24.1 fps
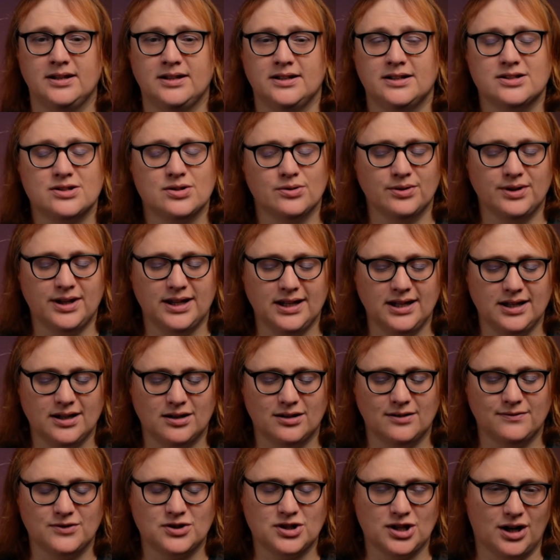Talking
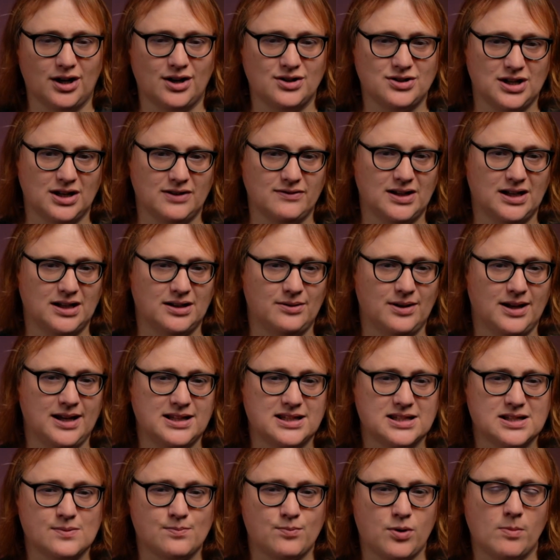of charging though,
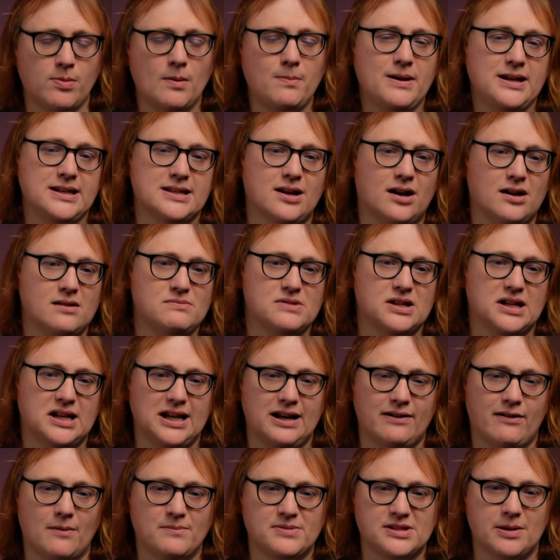it's probably time to
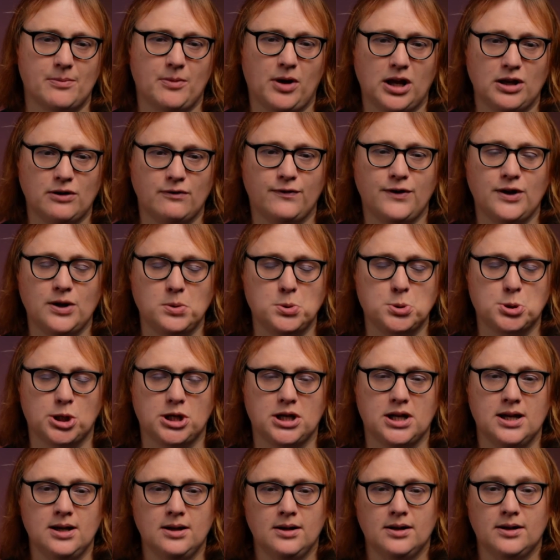clear up some
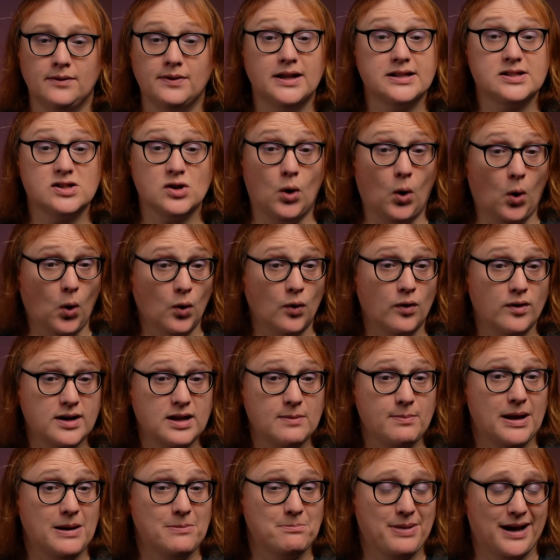confusion that's already
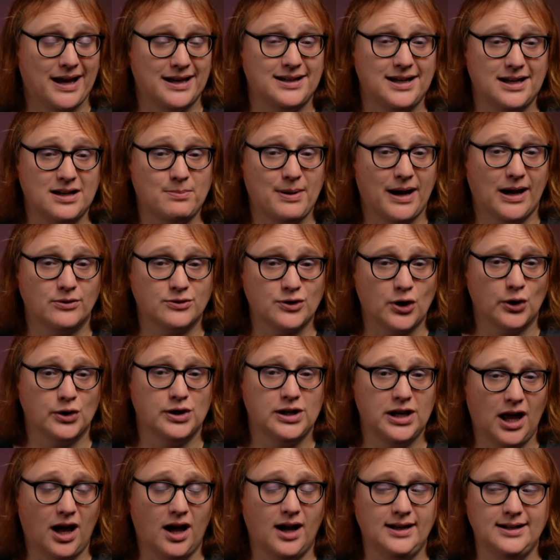been bandied about
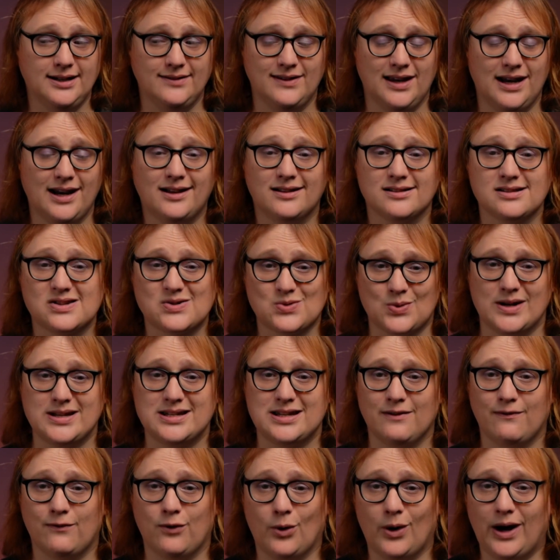online in the last
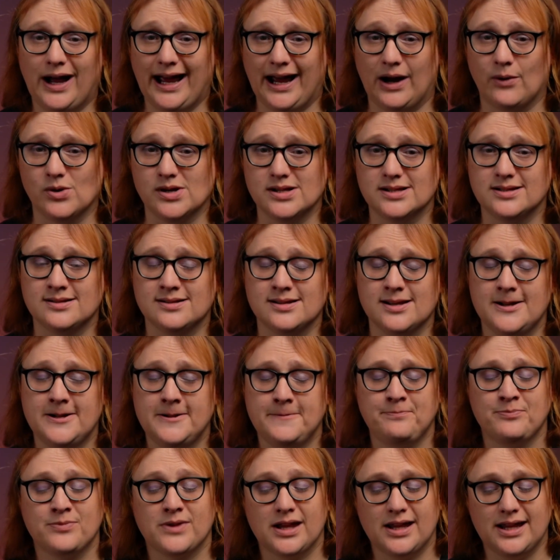24 hours.
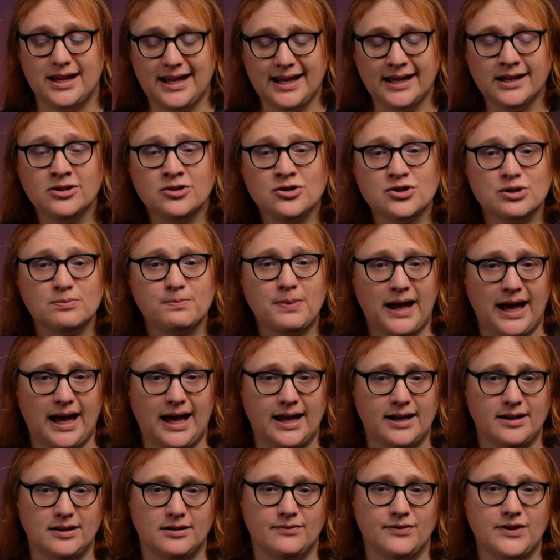In
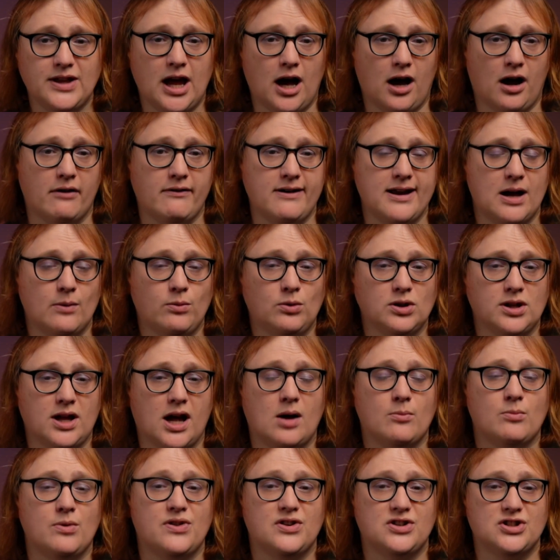Japan, the Ariya will
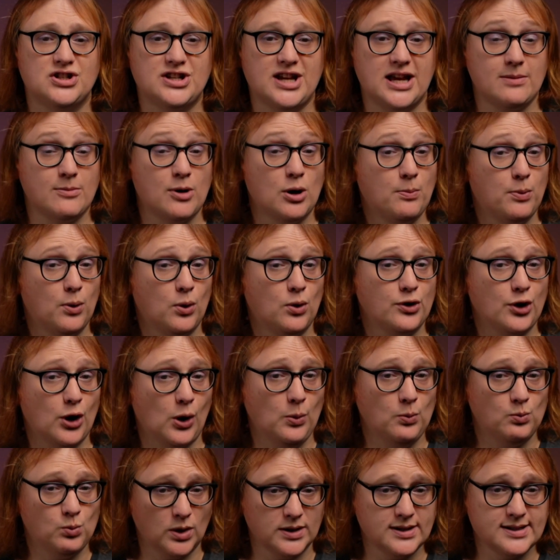come with a CHAdeMO port
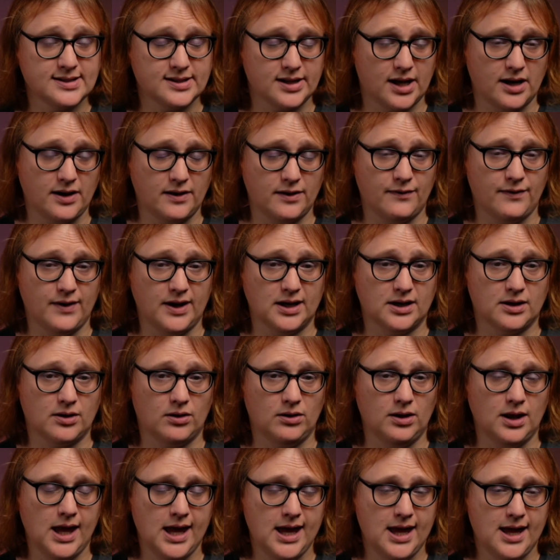on one side of the
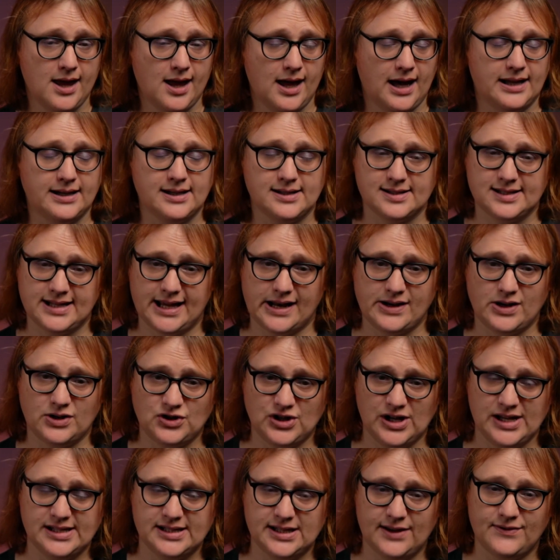vehicle and a standard
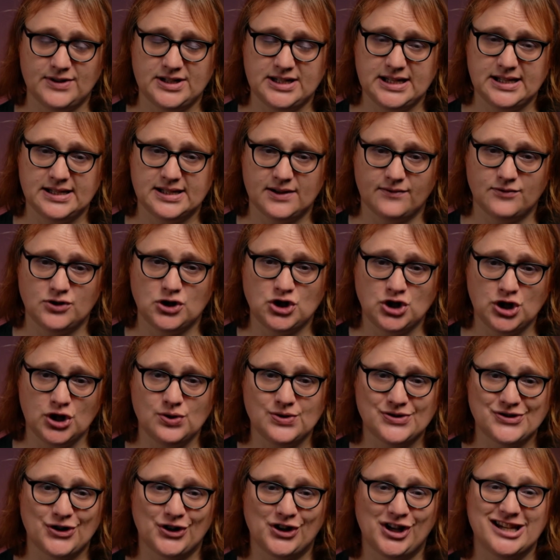J1772
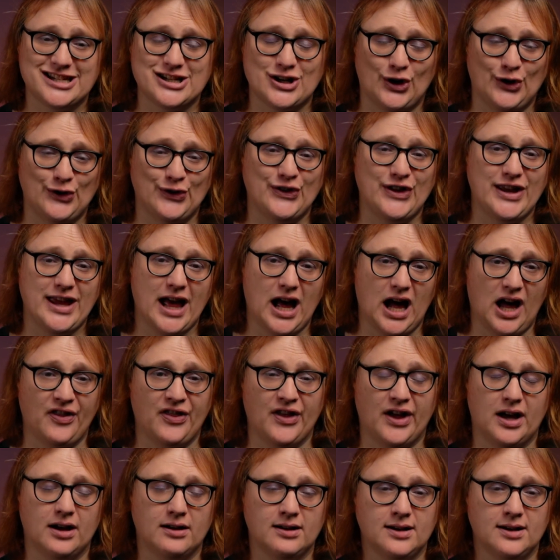socket on the
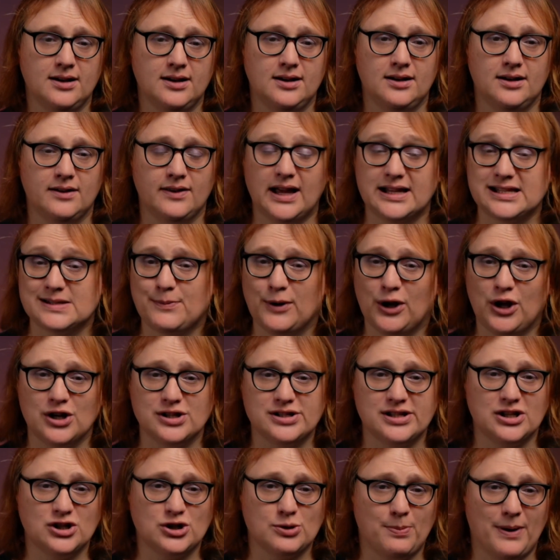other. That's because
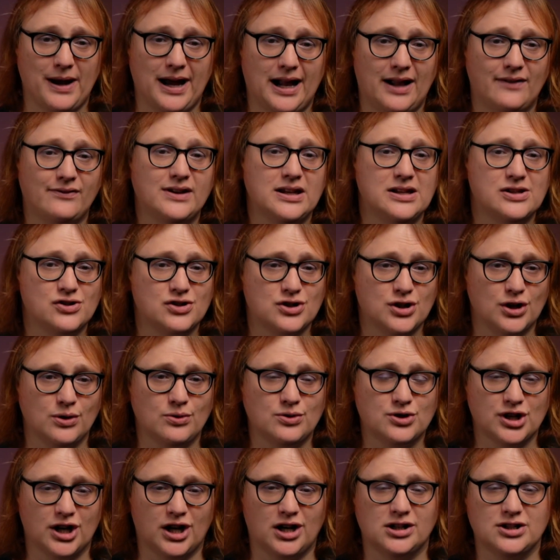in Japan these two
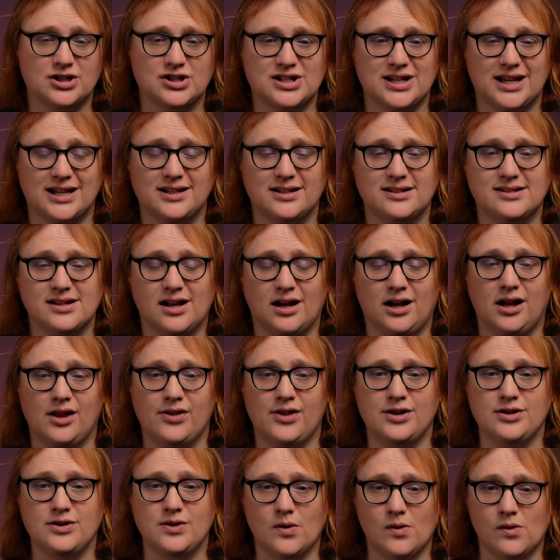charge standards are the
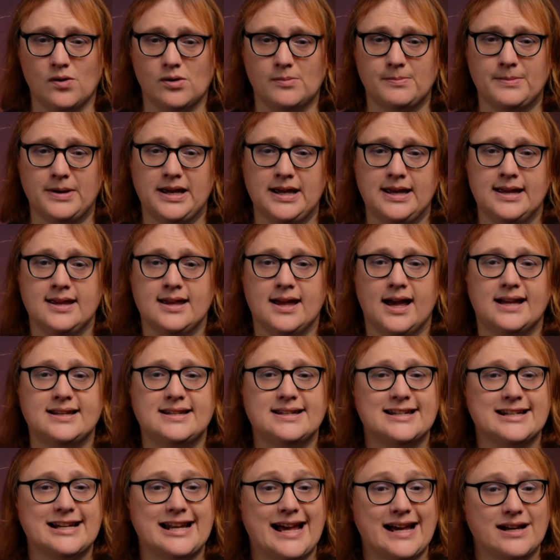norm, and
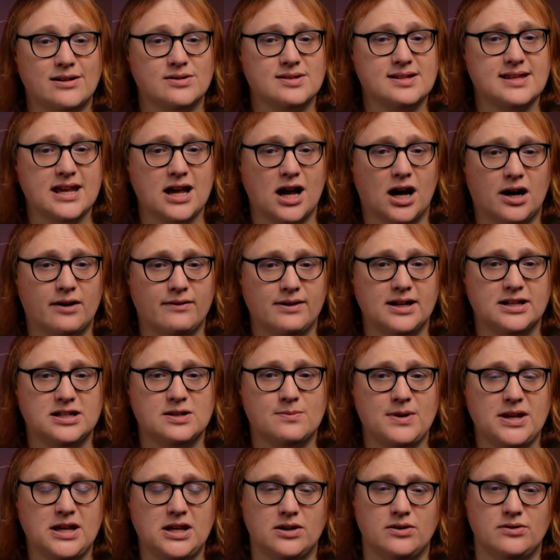it allows the Ariya to
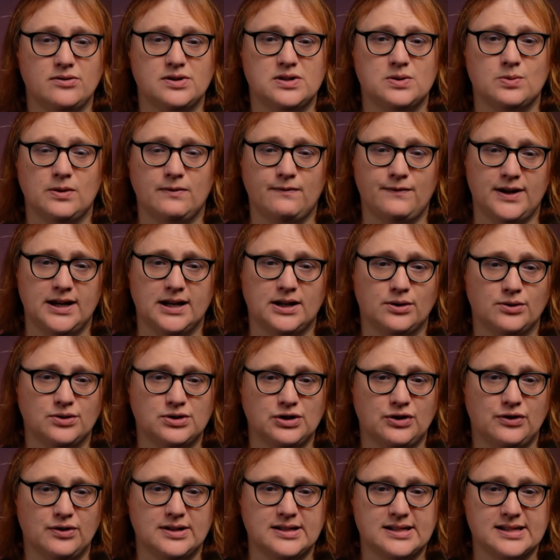be used with
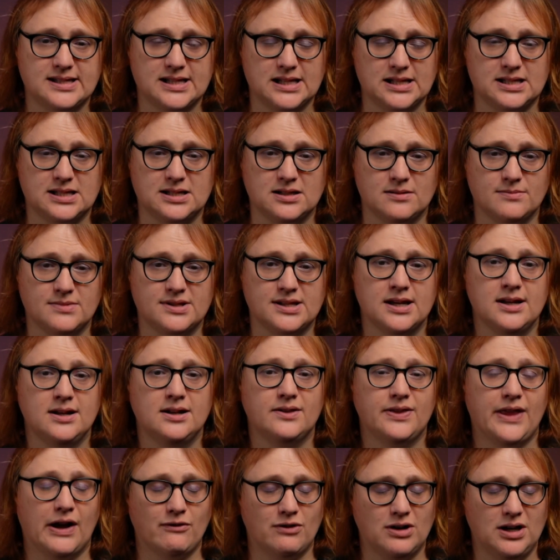vehicle-to-grid systems
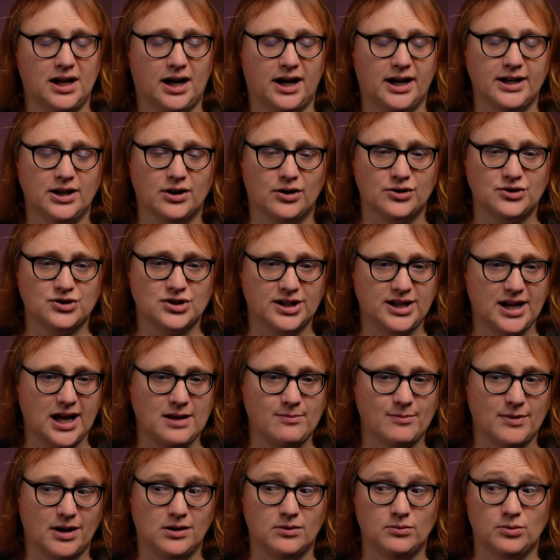that rely on
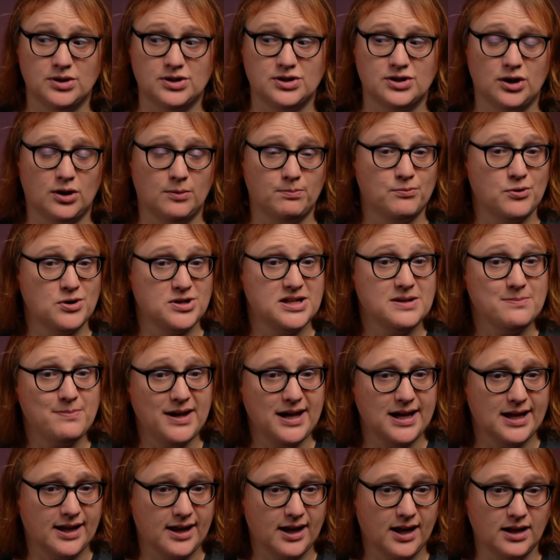CHAdeMO, which are pretty
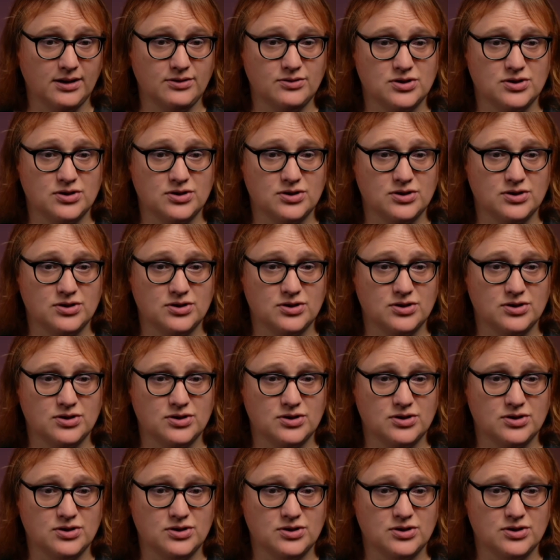big in